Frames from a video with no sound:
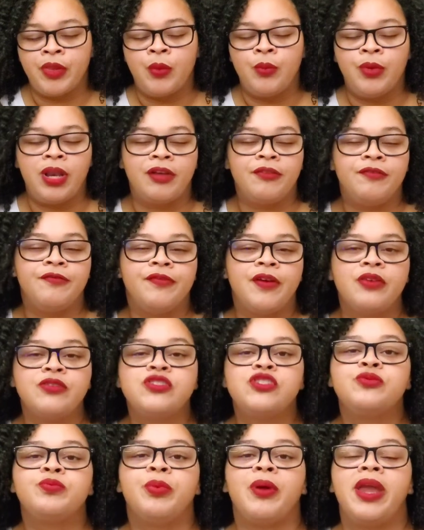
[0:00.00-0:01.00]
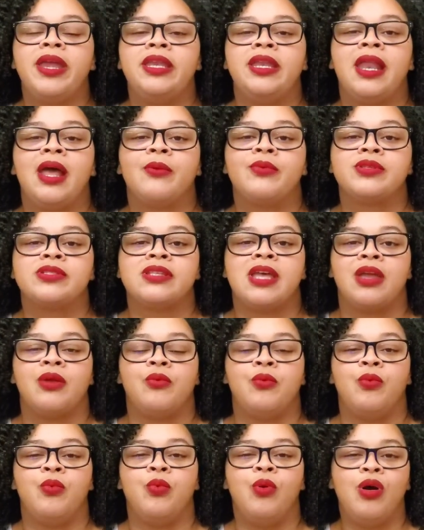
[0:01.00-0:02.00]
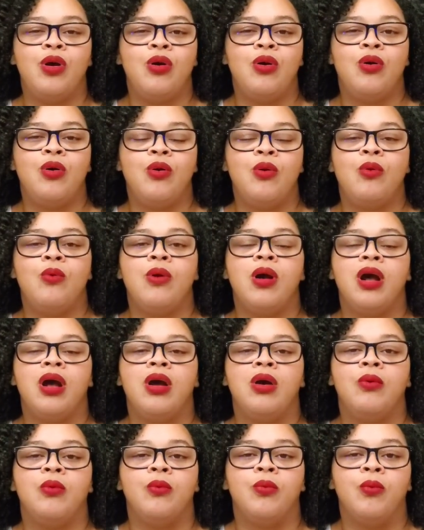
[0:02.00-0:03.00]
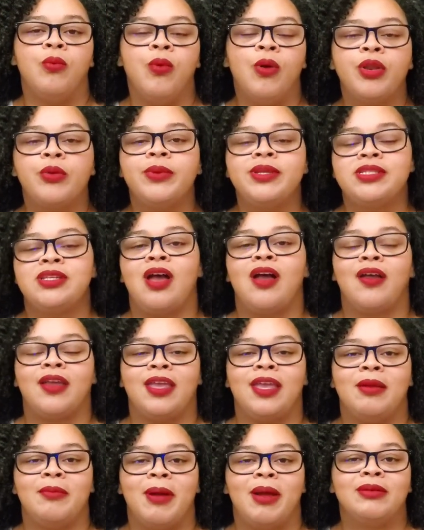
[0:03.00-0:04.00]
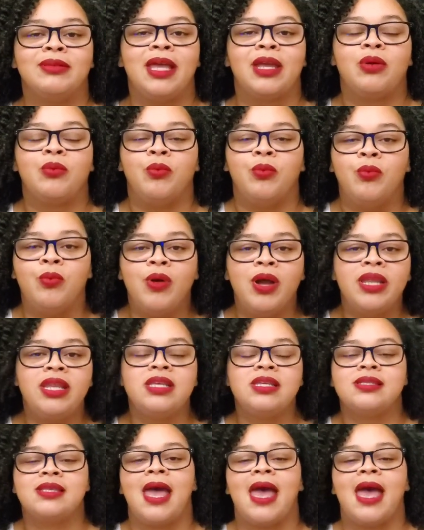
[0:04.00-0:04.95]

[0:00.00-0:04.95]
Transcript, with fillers: when I first sprayed it, I was like, whoa, what are we talking about? Like, what is